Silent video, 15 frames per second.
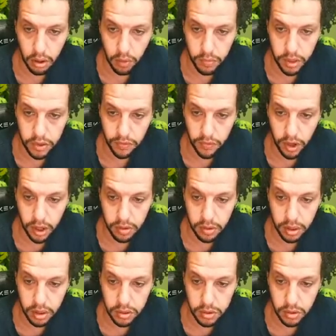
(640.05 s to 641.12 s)
I hope this fire
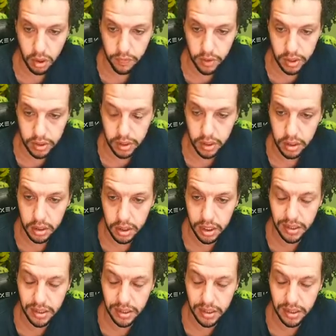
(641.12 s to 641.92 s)
thing is not... You see?